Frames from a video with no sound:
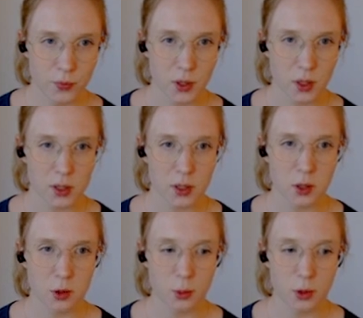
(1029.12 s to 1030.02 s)
uh,
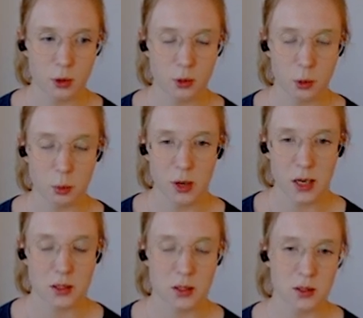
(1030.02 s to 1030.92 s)
secure programming
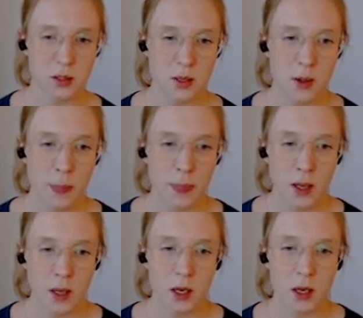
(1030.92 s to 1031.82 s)
practices
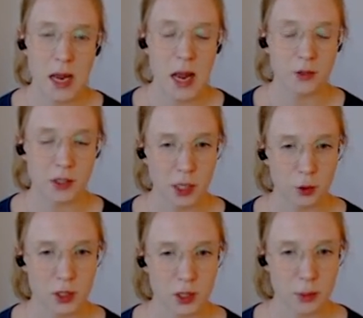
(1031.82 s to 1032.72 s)
uh, have
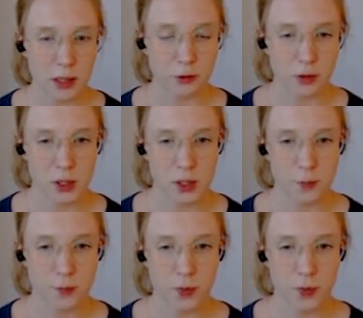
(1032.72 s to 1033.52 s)
integrity benefits.